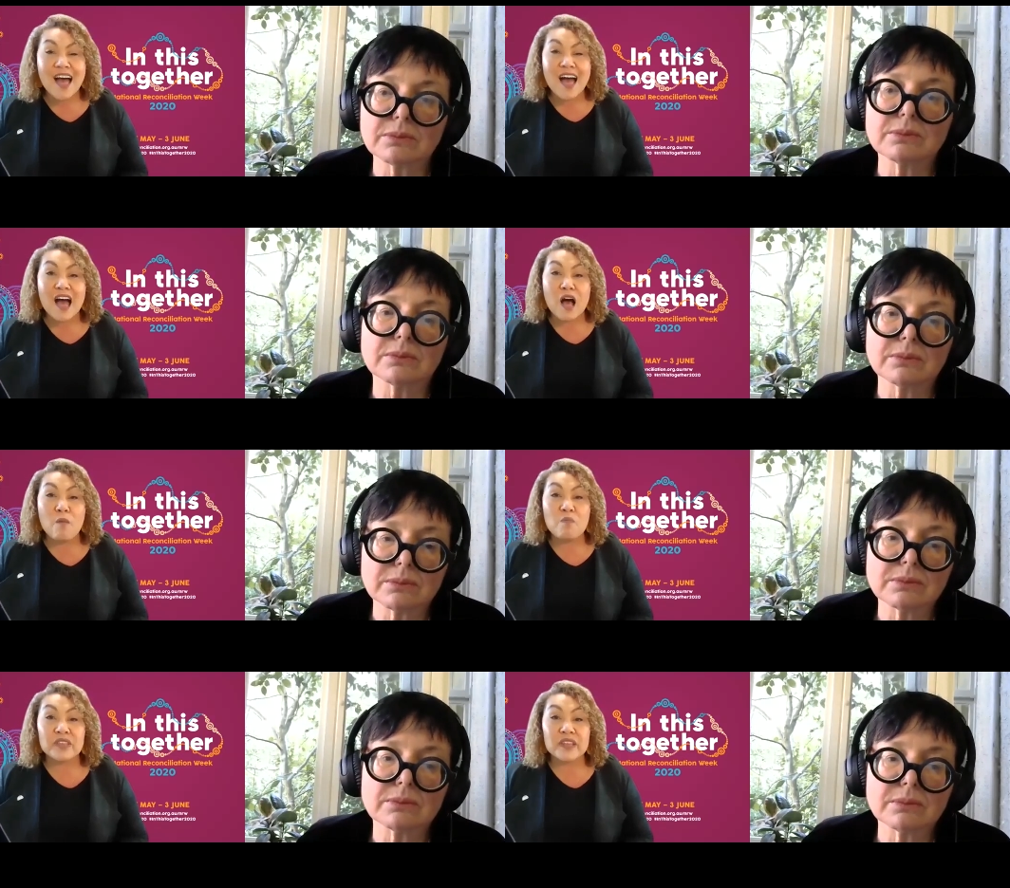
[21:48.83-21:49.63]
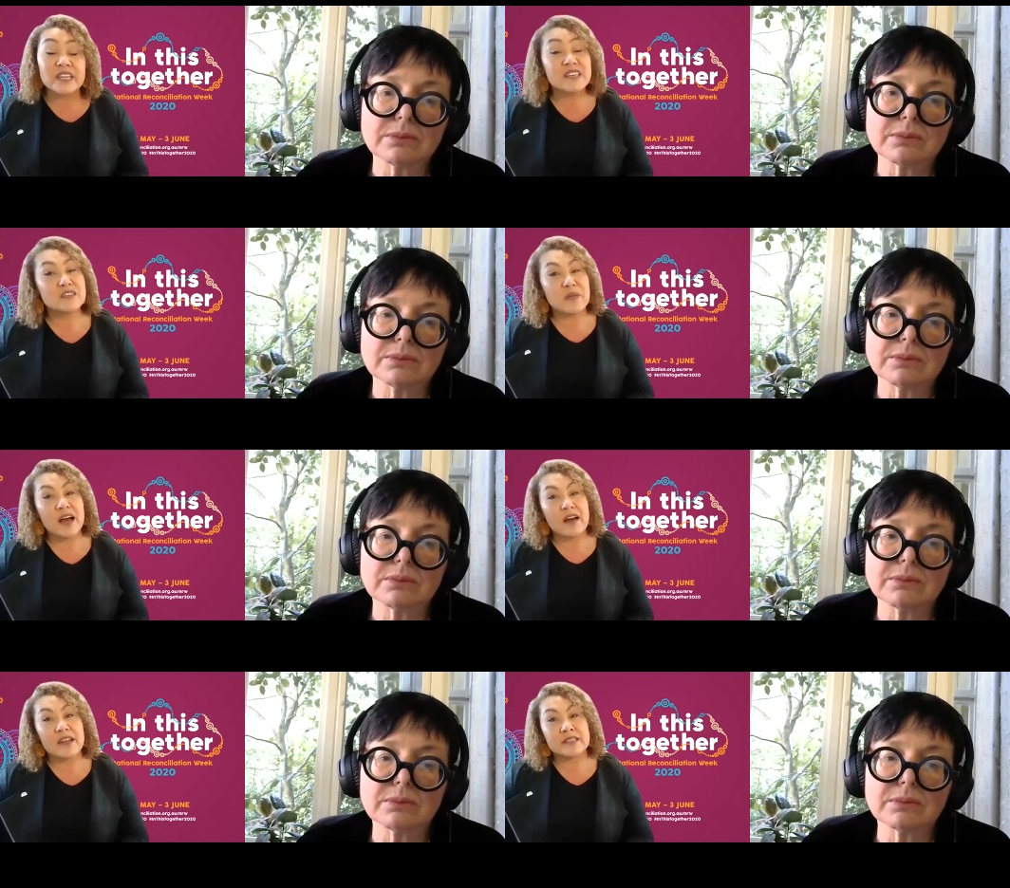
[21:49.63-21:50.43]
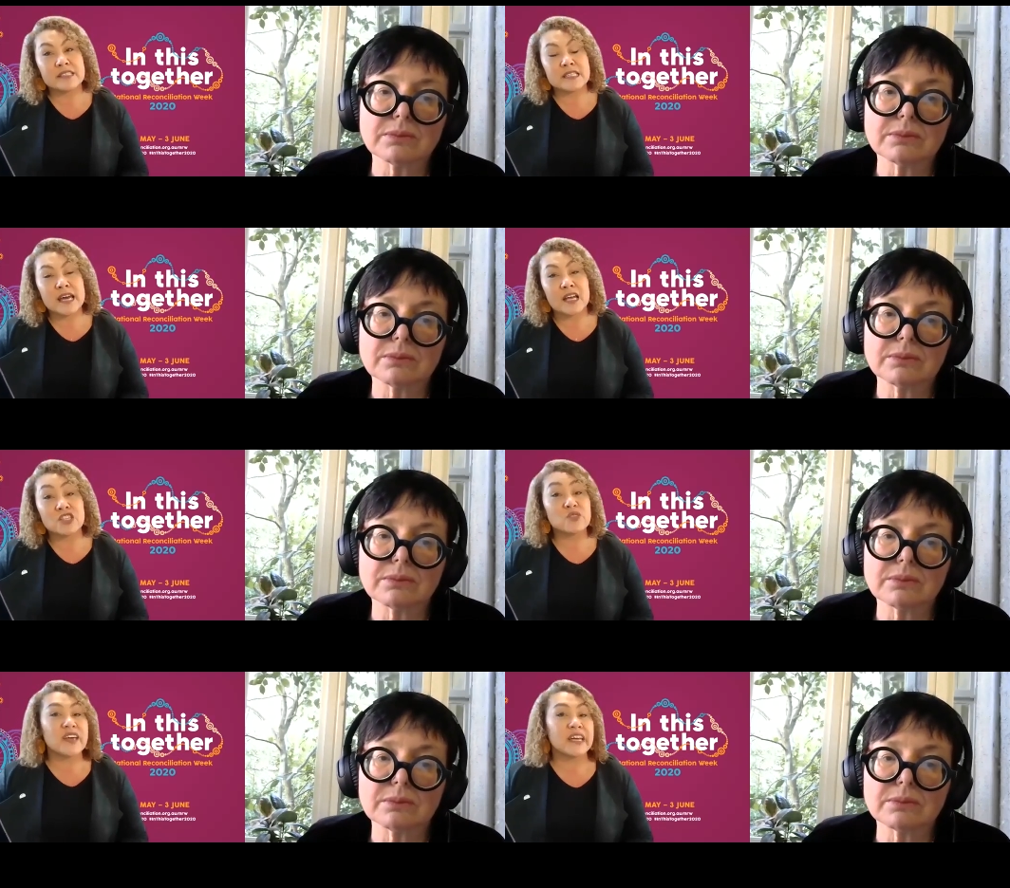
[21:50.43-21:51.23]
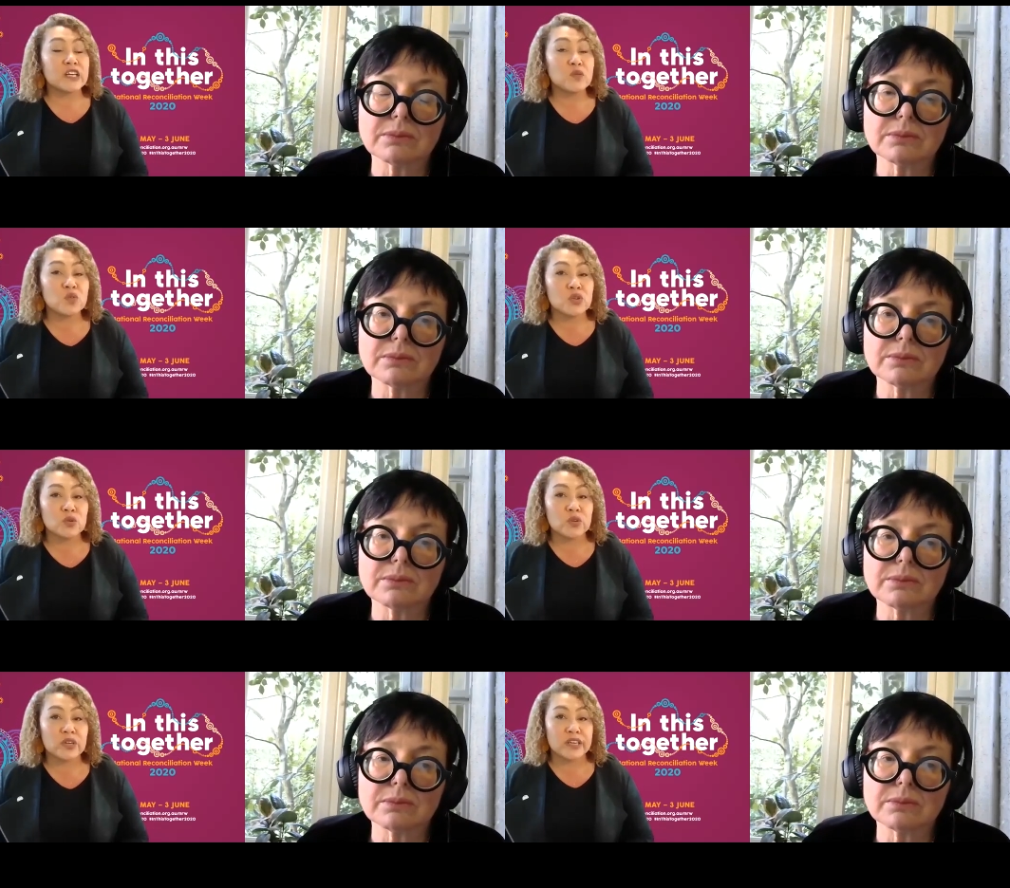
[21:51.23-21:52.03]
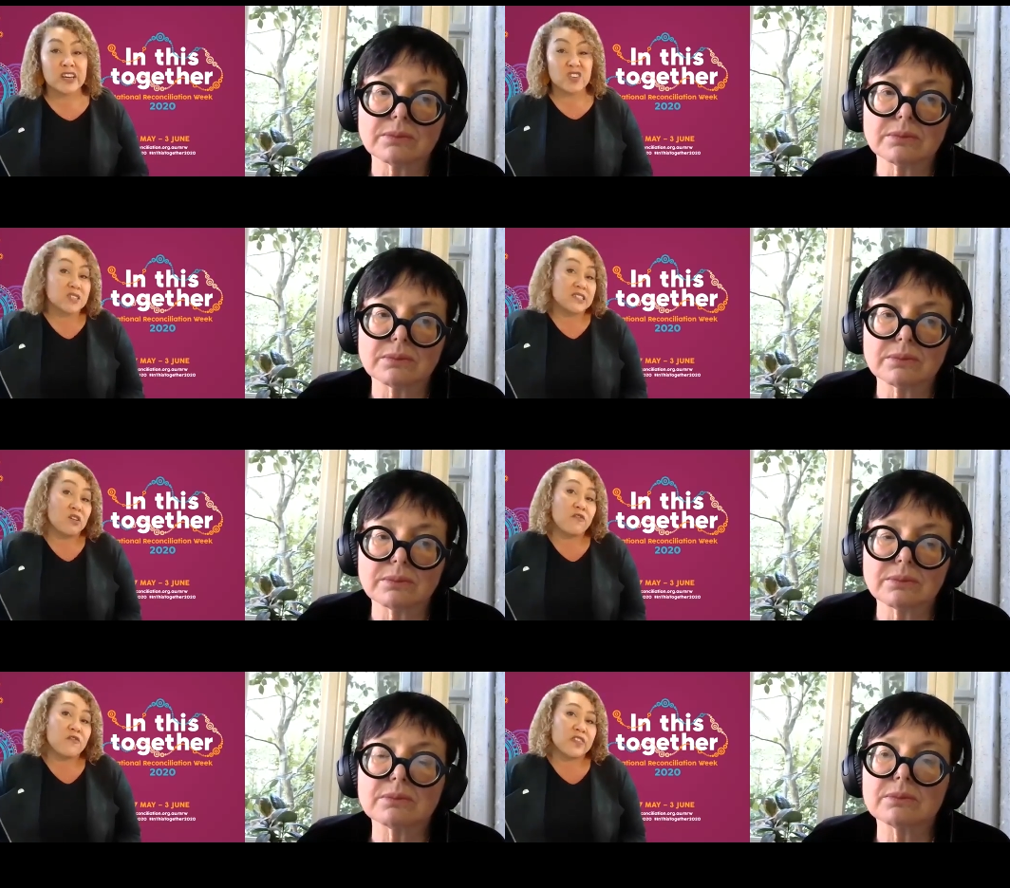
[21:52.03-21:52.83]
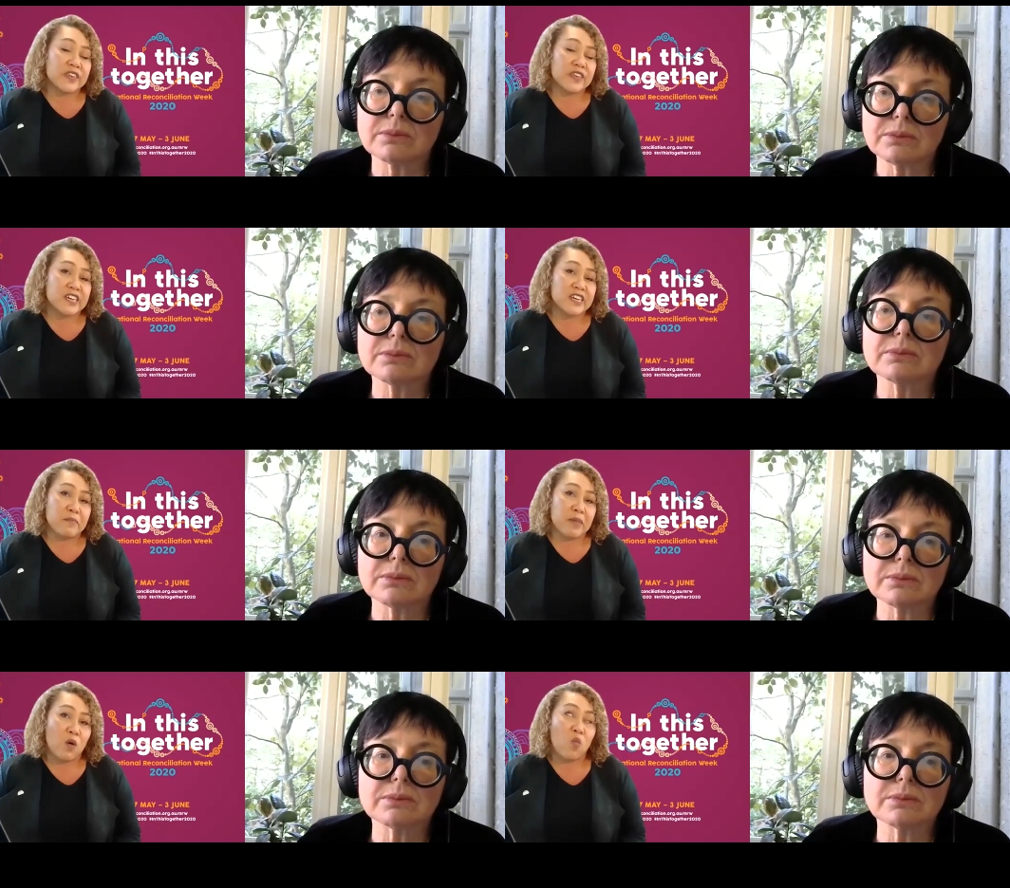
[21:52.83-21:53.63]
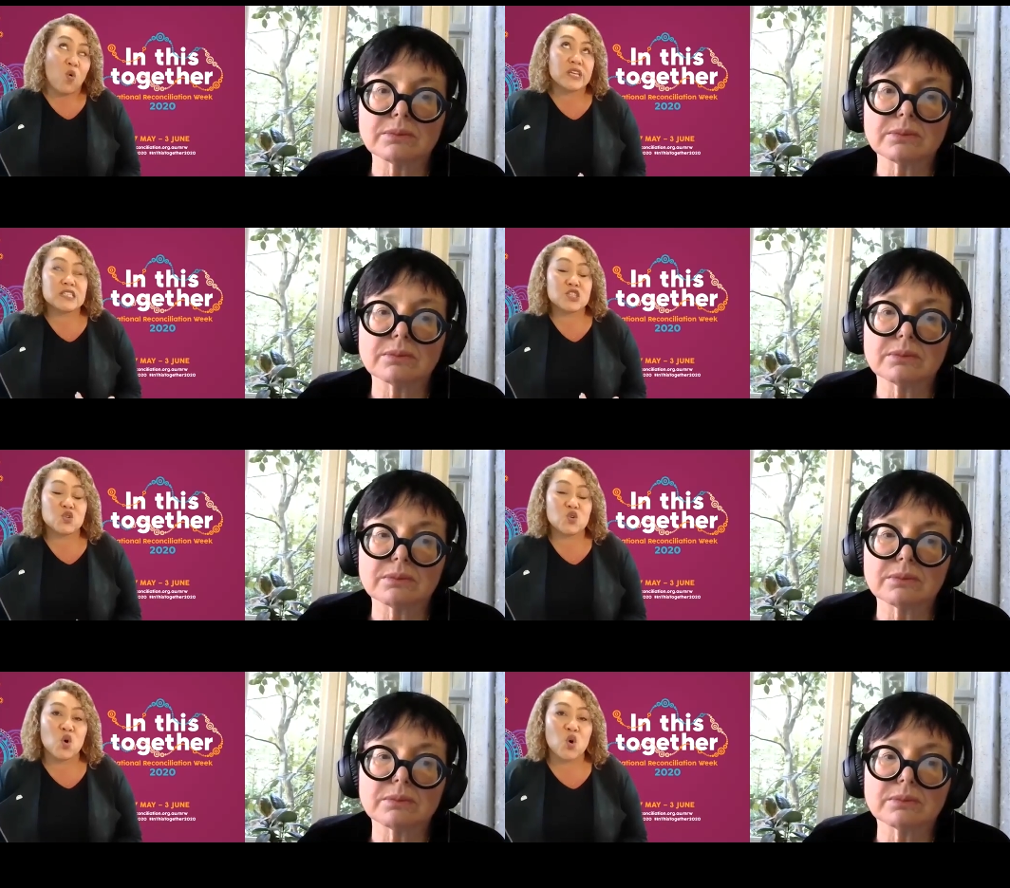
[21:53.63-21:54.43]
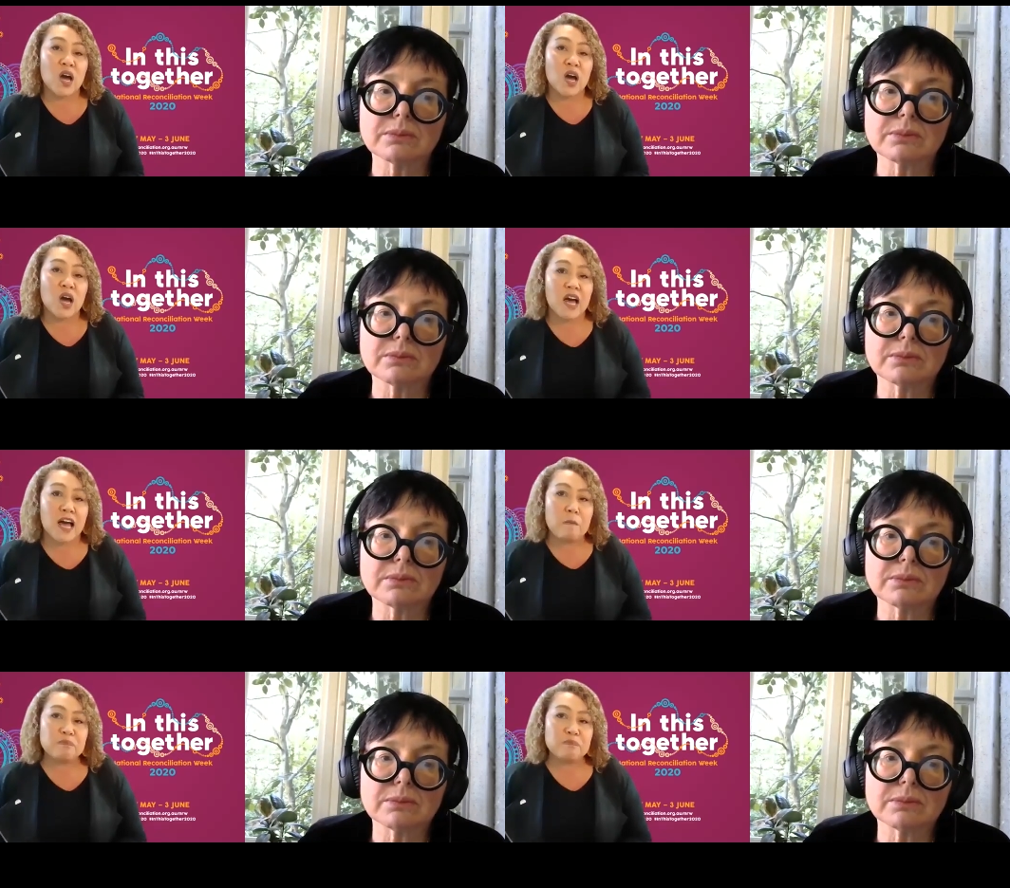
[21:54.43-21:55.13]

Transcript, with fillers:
Speaker 1: Um, it is about uh, doing that inward looking at yourself and thinking about what is your, um,